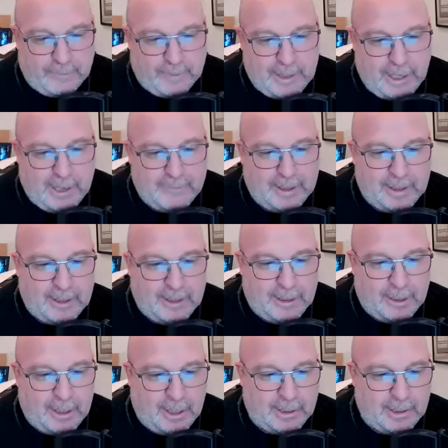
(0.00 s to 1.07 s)
for diving in
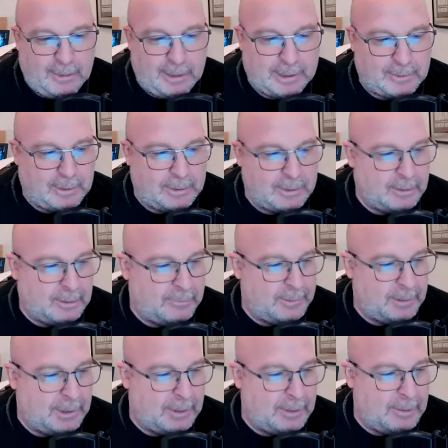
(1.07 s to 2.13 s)
there. I know I sort of sure.
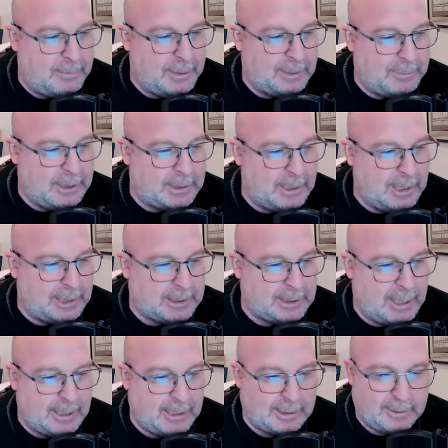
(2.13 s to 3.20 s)
drove a, a, big piece of that,
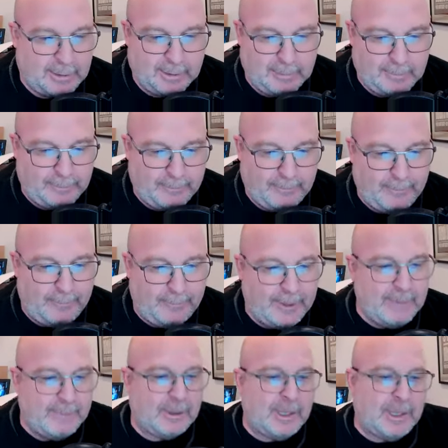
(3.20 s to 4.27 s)
Scott. I saw you
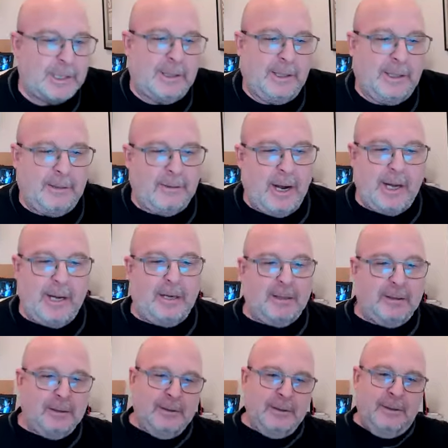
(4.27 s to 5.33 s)
feverishly
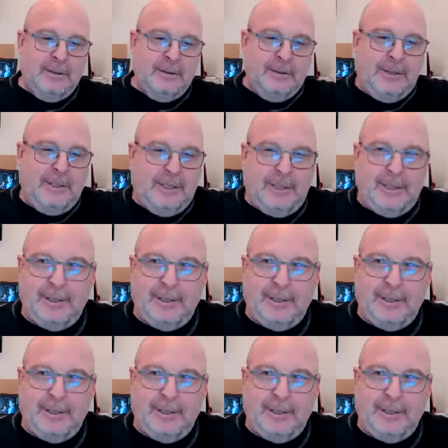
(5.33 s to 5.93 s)
writing. You were